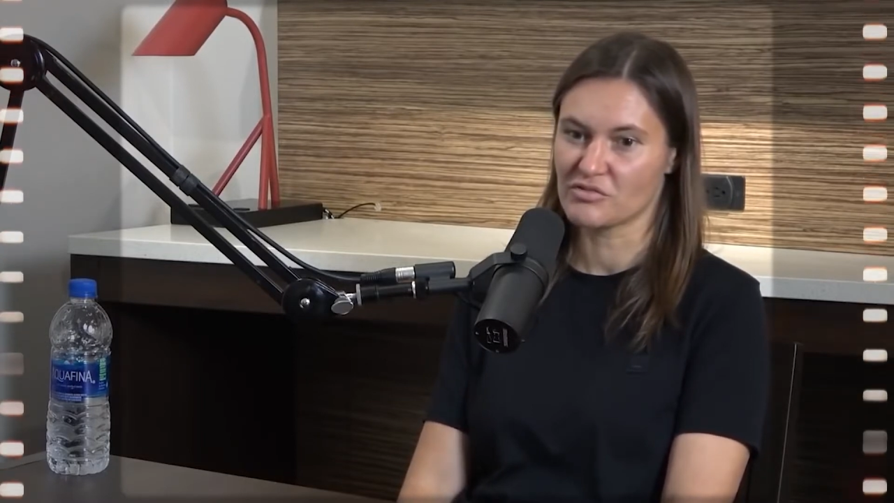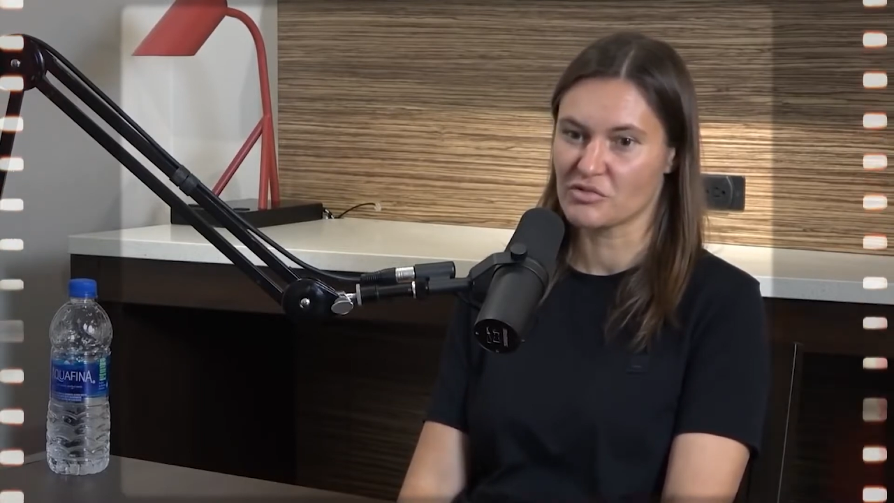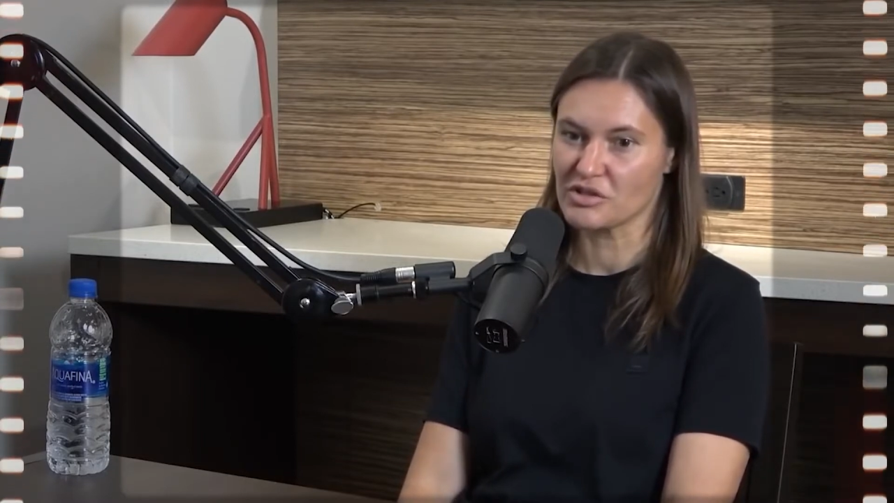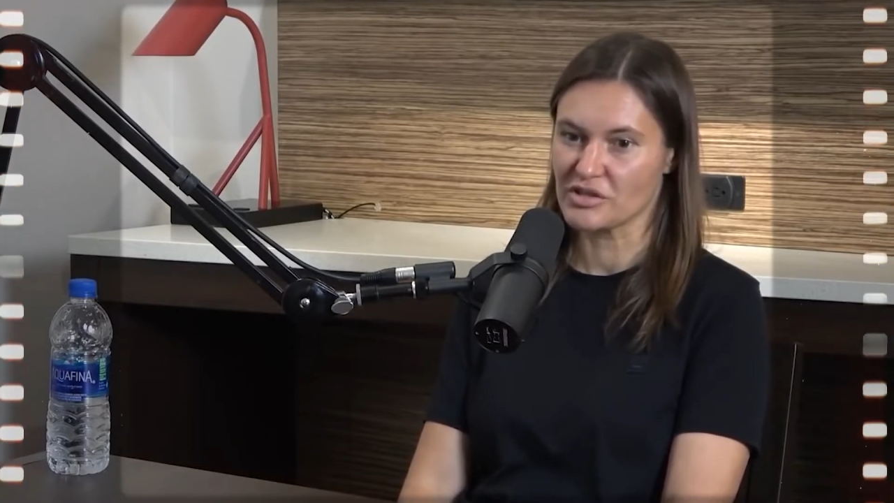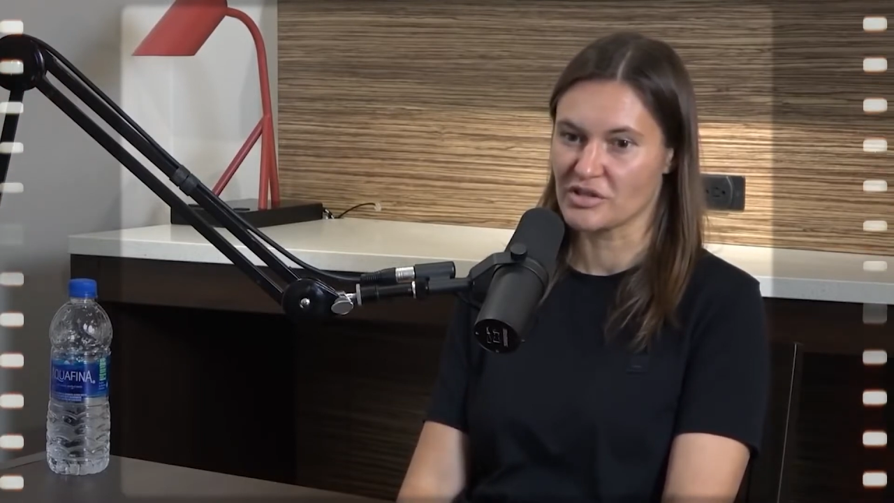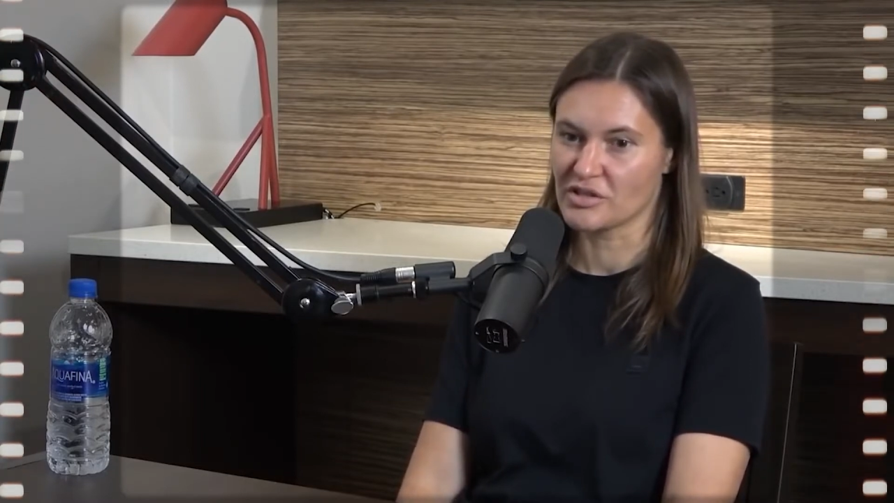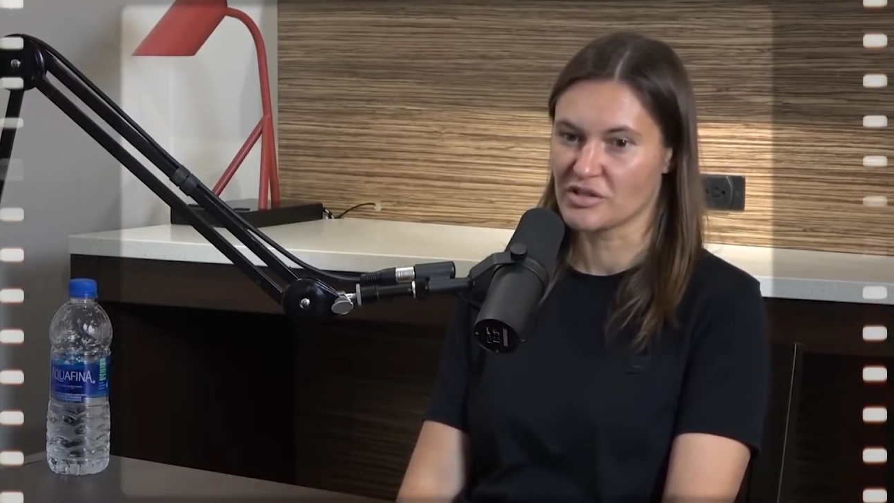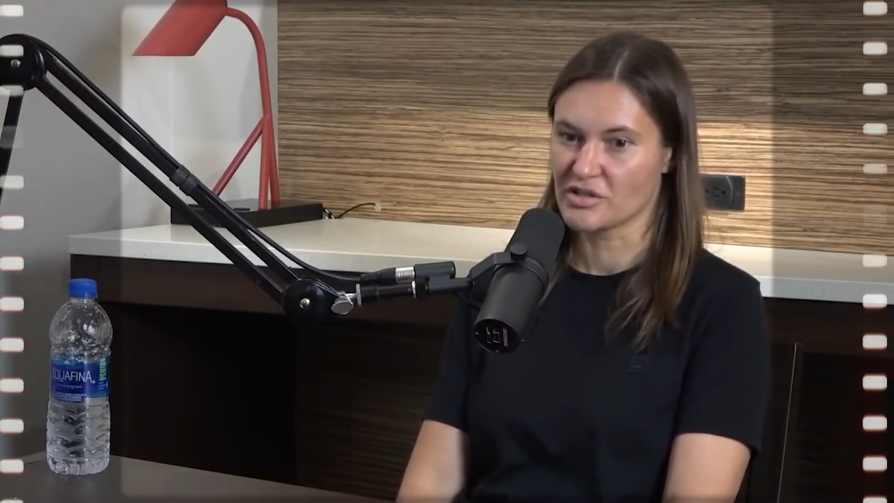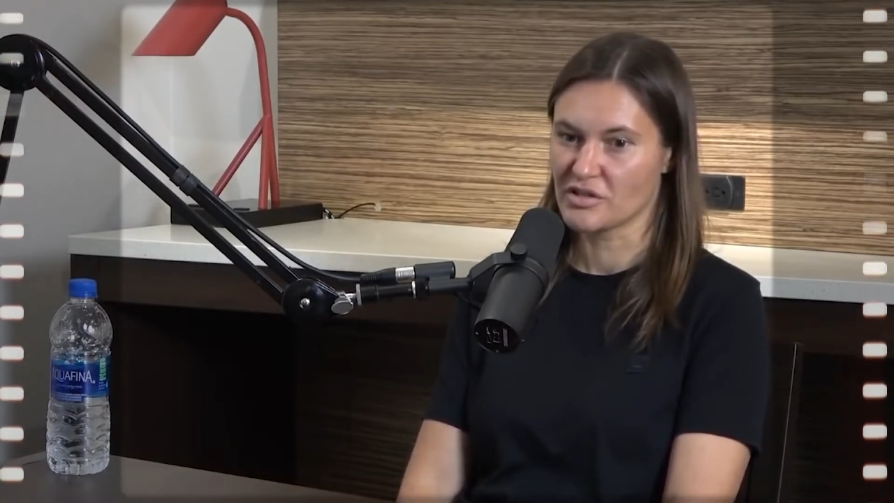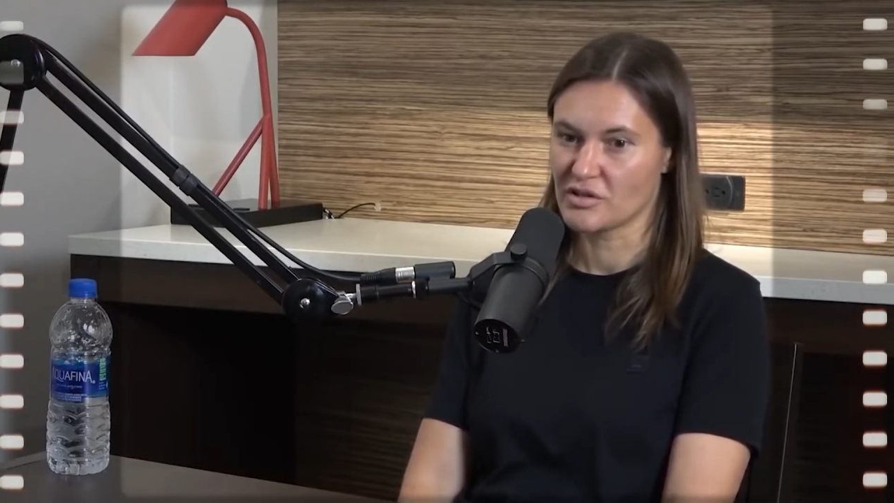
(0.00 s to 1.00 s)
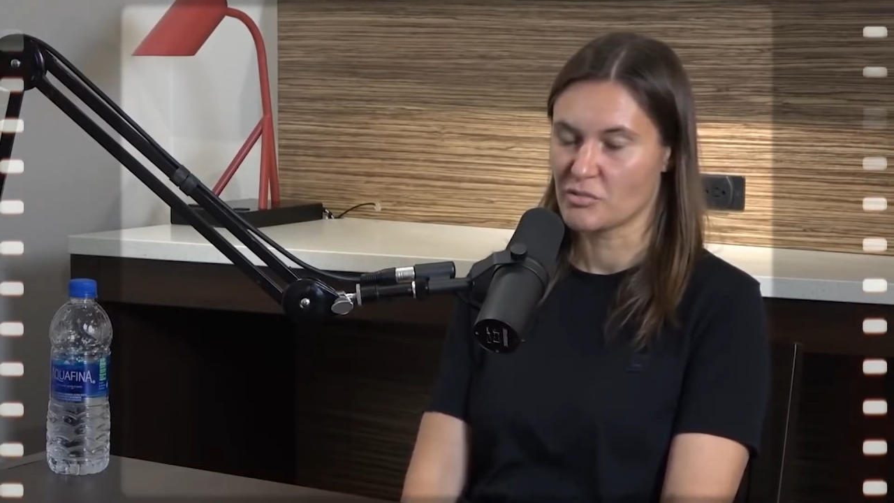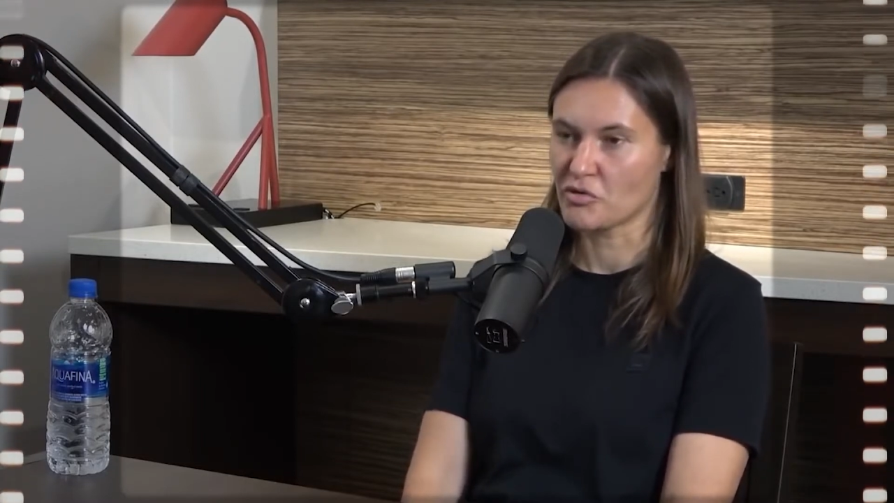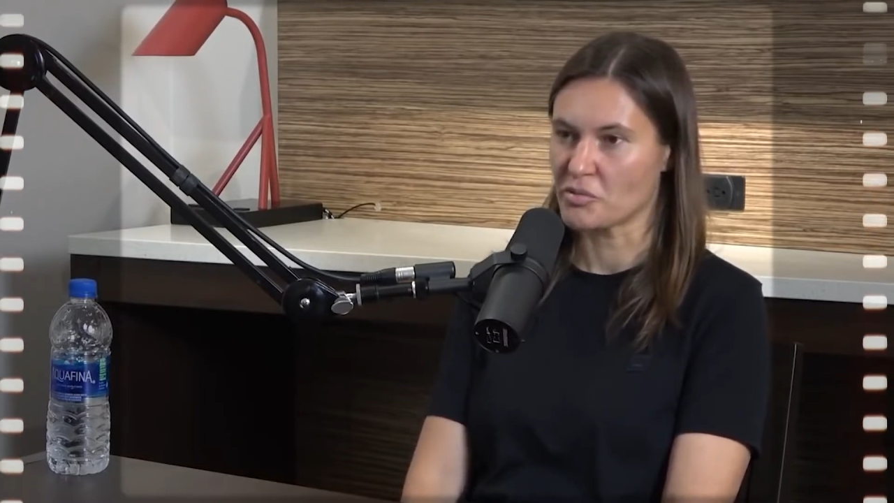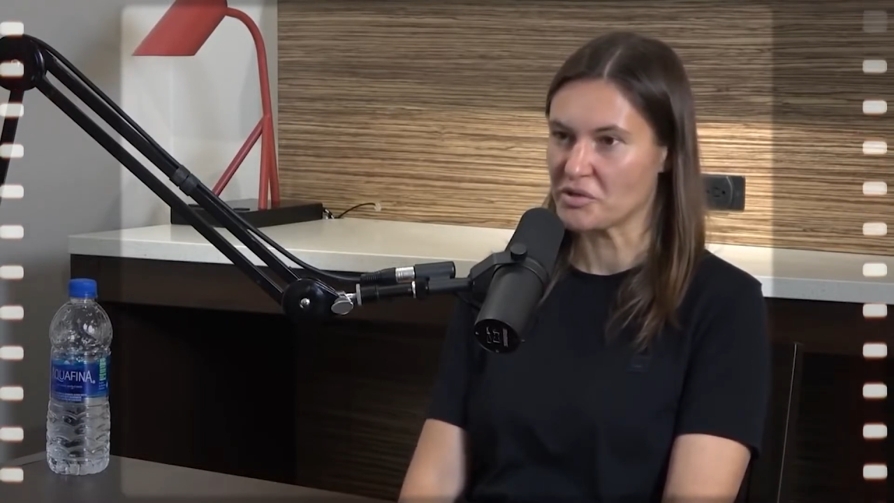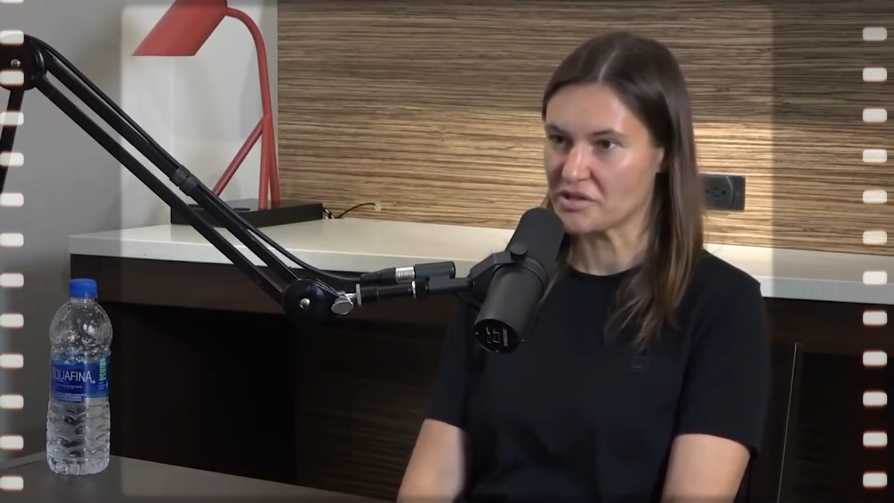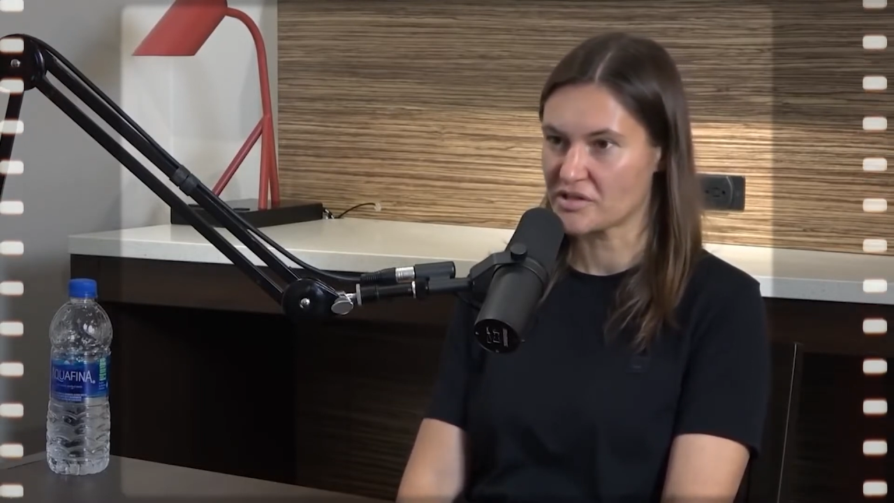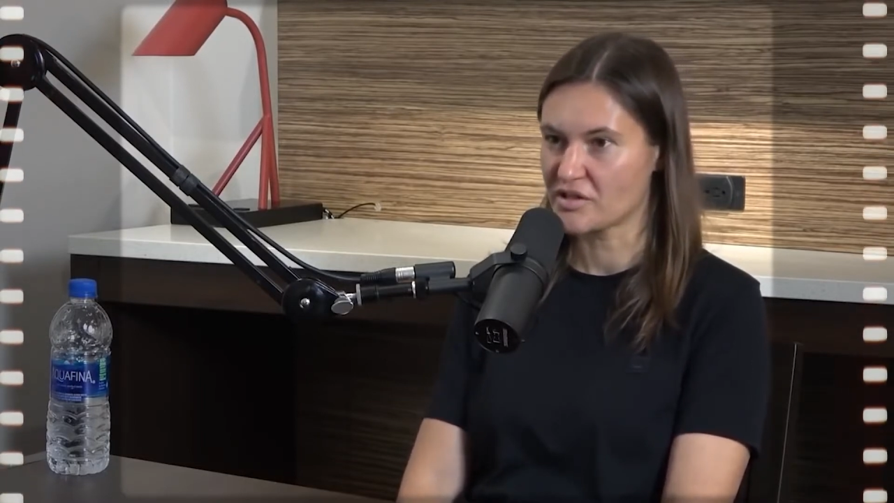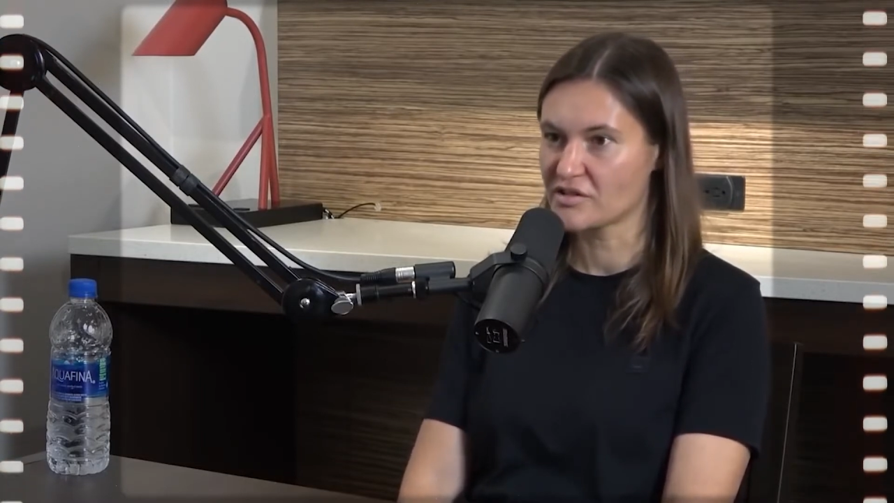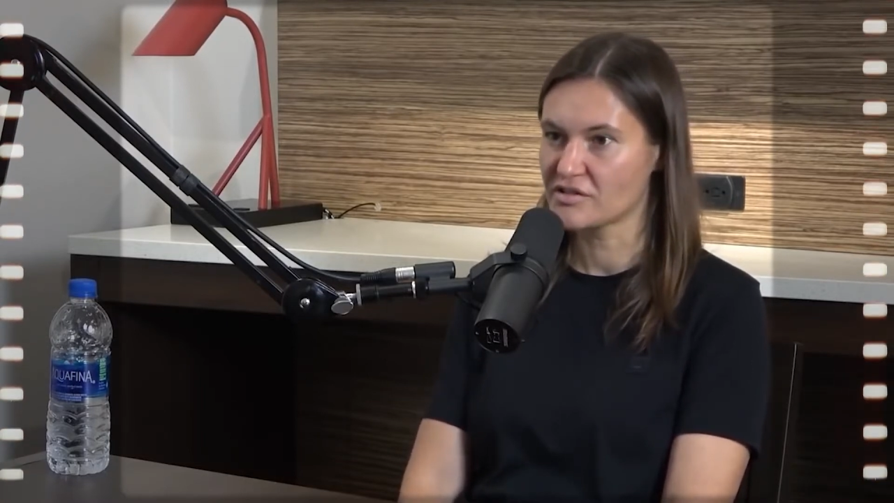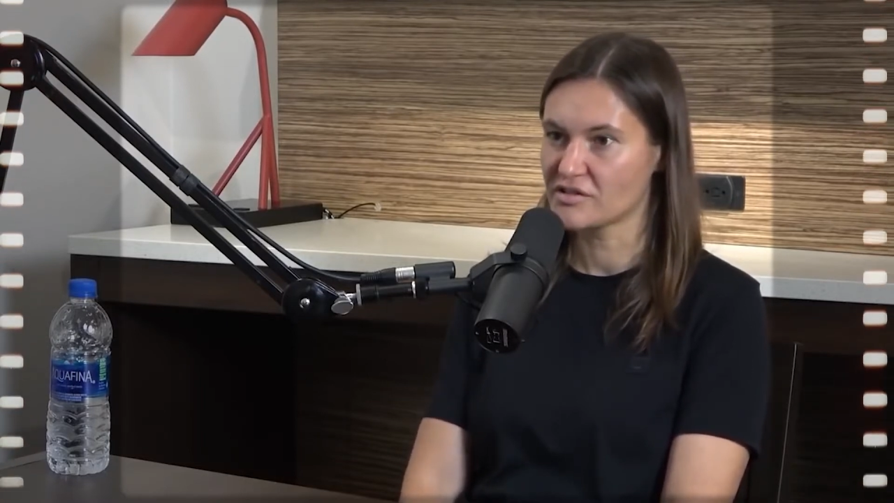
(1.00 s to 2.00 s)
really abrupt. I'd
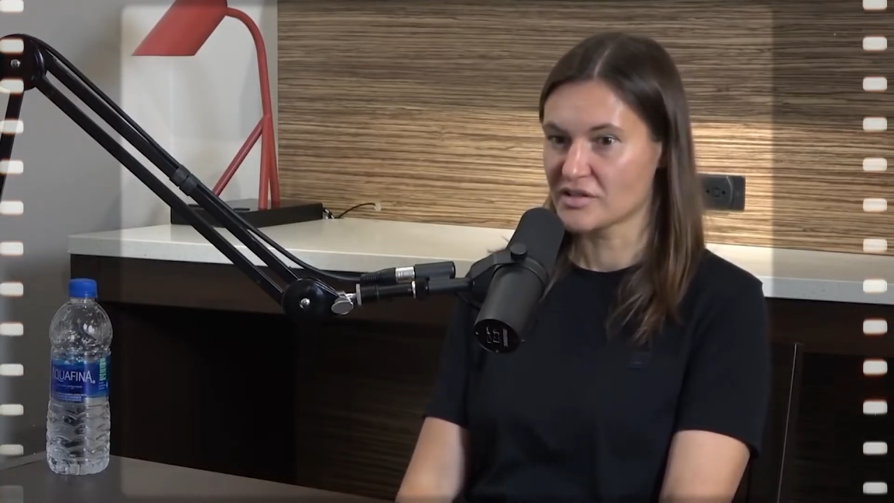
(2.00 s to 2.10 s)
say